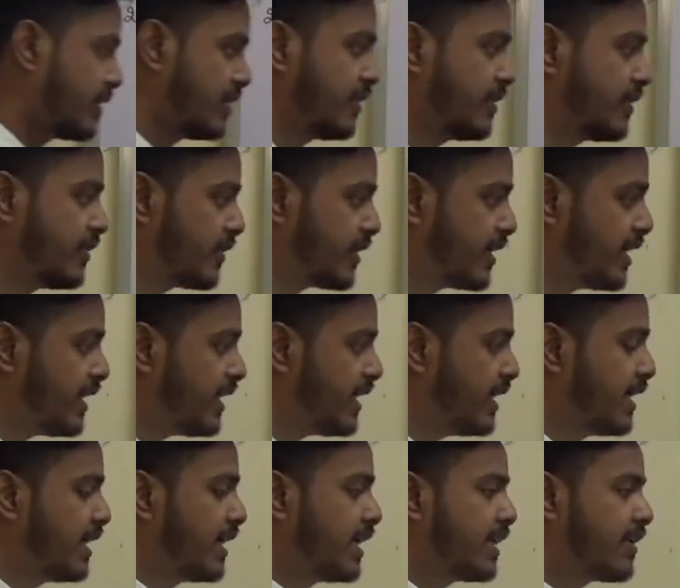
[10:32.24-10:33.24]
Okay.
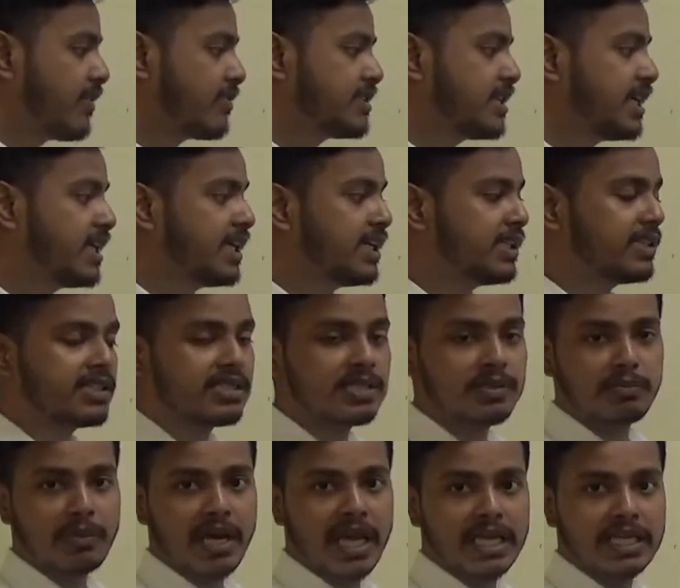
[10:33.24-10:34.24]
Now taking this
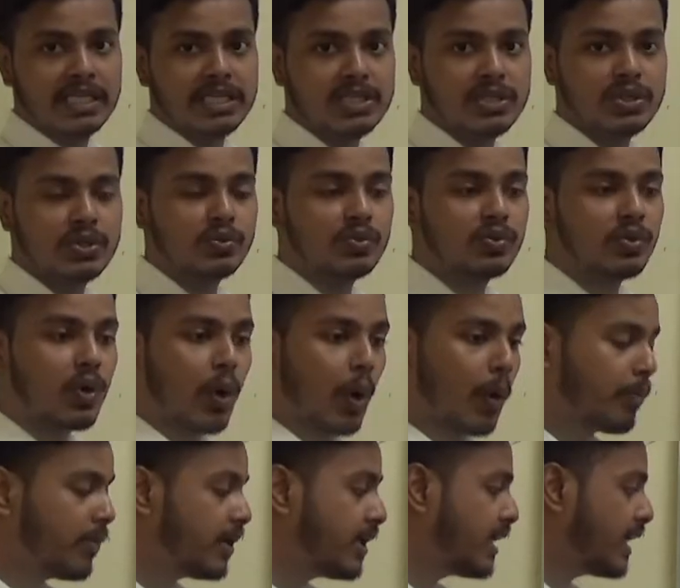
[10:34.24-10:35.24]
minus 2
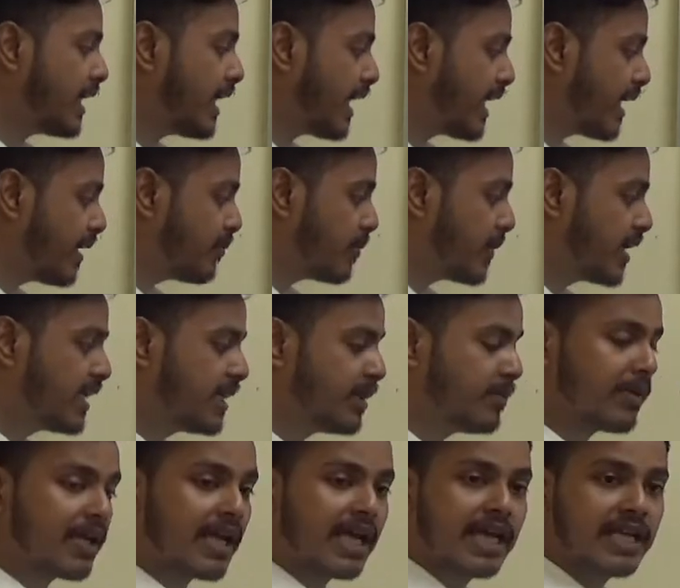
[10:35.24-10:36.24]
common and
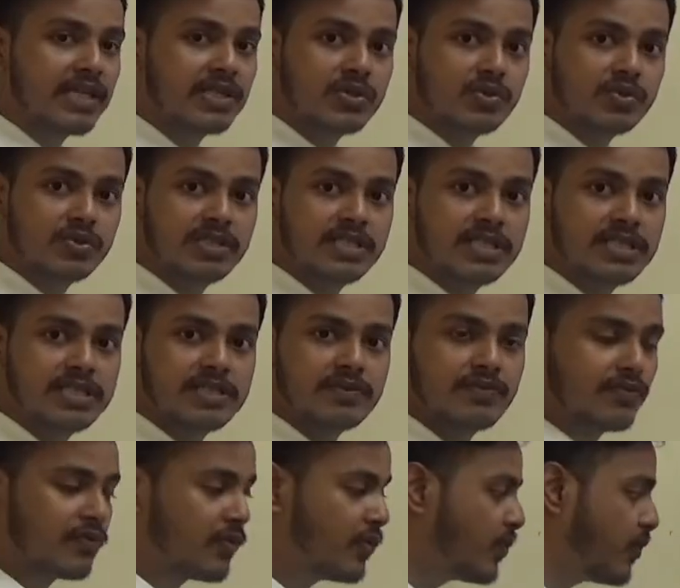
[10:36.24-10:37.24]
multiply it to this
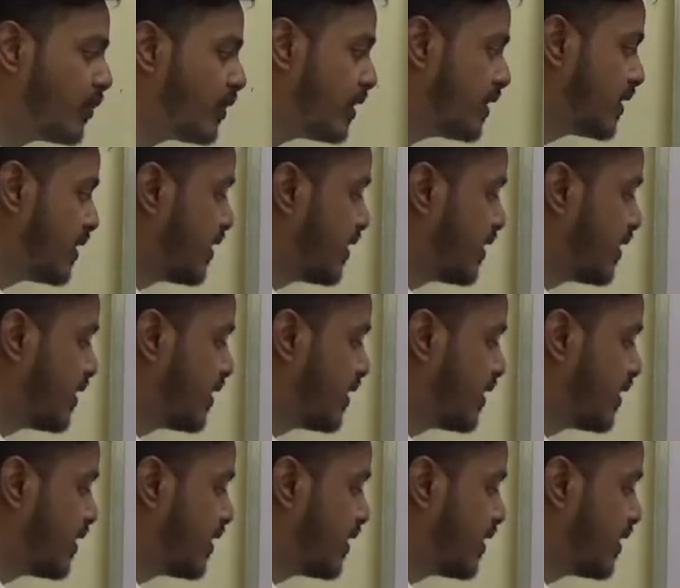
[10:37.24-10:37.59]
4.